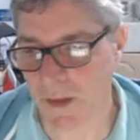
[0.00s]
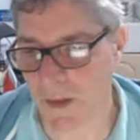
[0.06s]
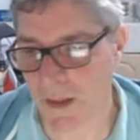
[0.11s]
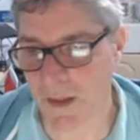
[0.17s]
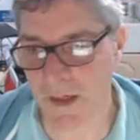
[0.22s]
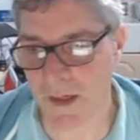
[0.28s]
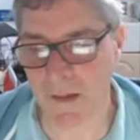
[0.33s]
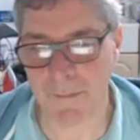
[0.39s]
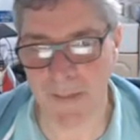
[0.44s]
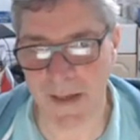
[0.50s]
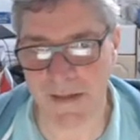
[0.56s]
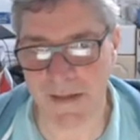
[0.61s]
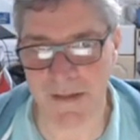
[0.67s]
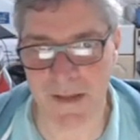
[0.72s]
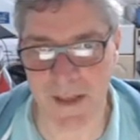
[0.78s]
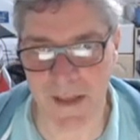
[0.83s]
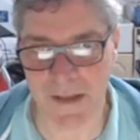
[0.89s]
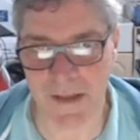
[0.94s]
I'll come back
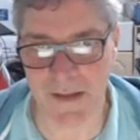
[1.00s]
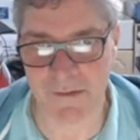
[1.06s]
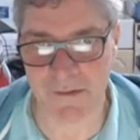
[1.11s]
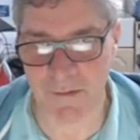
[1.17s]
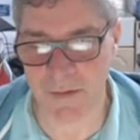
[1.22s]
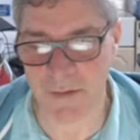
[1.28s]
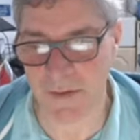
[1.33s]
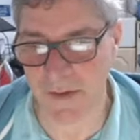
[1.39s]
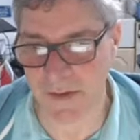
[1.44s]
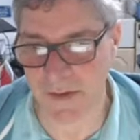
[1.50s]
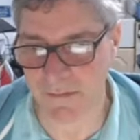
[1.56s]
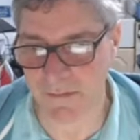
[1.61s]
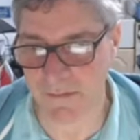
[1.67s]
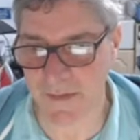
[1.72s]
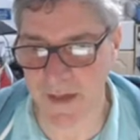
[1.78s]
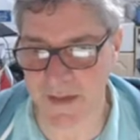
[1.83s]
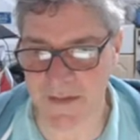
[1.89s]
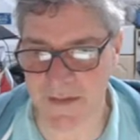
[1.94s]
to that another point.
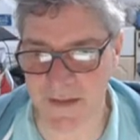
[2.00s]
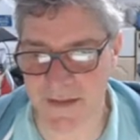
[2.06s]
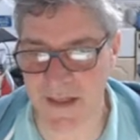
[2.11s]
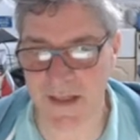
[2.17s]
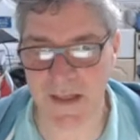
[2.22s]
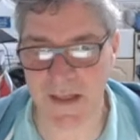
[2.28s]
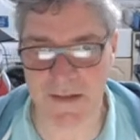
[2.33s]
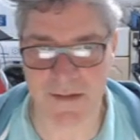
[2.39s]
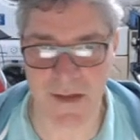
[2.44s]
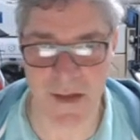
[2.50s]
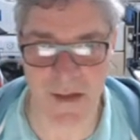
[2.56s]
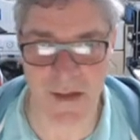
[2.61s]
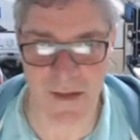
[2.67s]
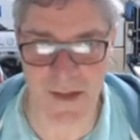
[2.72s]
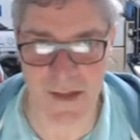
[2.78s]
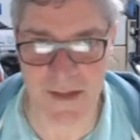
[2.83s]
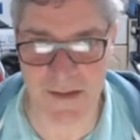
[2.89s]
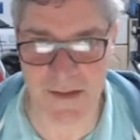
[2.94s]
As I say, that's an
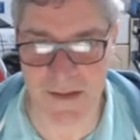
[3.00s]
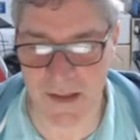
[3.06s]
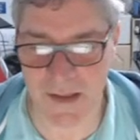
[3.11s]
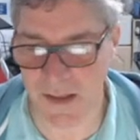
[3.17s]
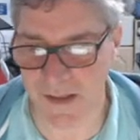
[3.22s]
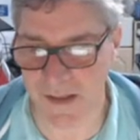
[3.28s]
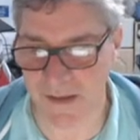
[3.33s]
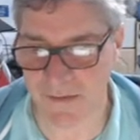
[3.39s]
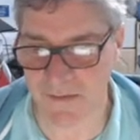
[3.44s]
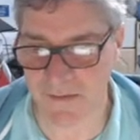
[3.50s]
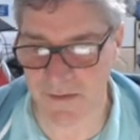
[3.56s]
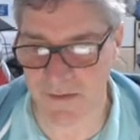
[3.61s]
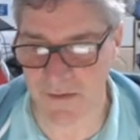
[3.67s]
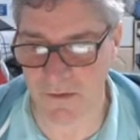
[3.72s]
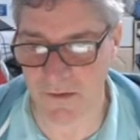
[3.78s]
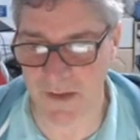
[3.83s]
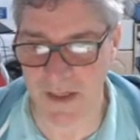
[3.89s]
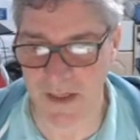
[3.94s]
entirely different
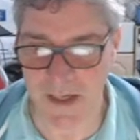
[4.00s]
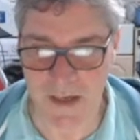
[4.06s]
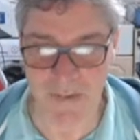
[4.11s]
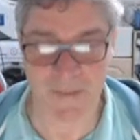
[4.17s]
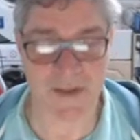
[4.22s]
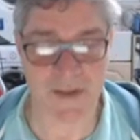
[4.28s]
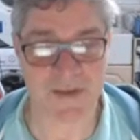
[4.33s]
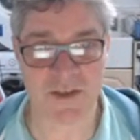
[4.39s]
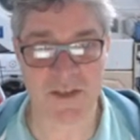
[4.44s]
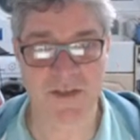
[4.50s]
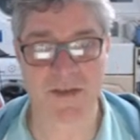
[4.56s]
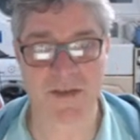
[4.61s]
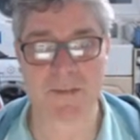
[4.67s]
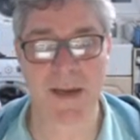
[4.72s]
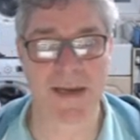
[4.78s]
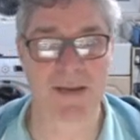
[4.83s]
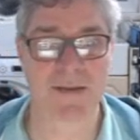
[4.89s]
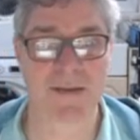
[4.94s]
story. But just to
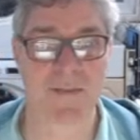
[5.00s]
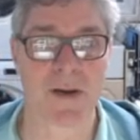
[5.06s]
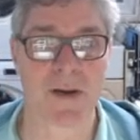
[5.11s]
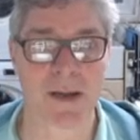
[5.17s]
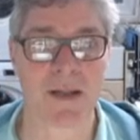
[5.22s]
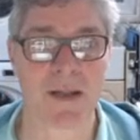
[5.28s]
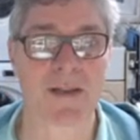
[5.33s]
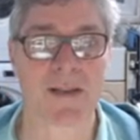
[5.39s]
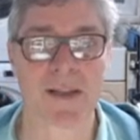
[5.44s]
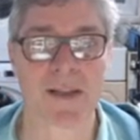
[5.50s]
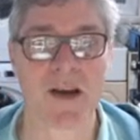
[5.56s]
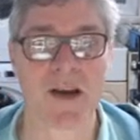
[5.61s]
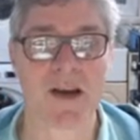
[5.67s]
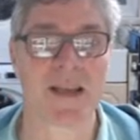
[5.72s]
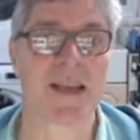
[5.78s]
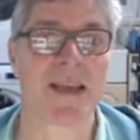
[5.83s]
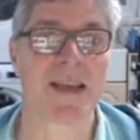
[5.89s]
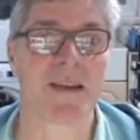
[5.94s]
make debug it, the
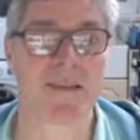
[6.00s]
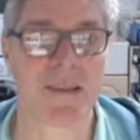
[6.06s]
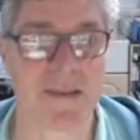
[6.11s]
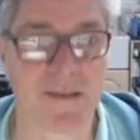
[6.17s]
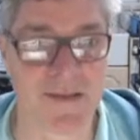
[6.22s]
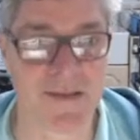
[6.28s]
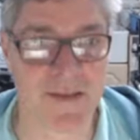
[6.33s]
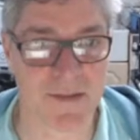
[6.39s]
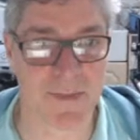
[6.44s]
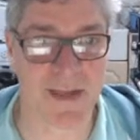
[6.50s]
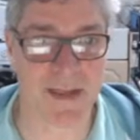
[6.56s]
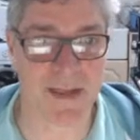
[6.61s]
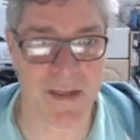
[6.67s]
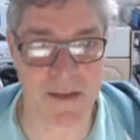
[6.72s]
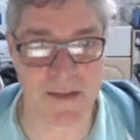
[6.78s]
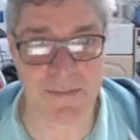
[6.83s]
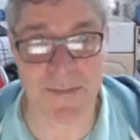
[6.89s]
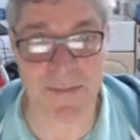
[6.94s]
idea here is to make
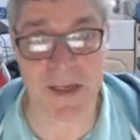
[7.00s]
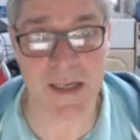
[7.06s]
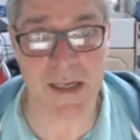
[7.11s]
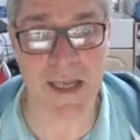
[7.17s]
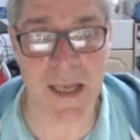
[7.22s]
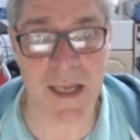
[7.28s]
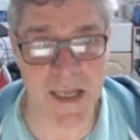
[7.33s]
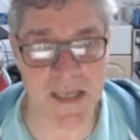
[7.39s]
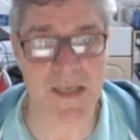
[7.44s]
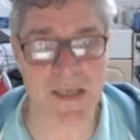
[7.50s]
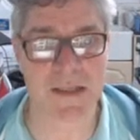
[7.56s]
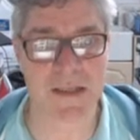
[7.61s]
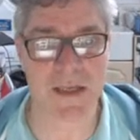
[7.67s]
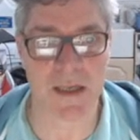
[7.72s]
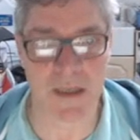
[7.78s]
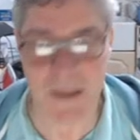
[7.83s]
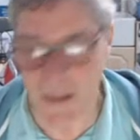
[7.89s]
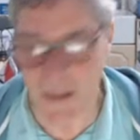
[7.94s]
the debugging easier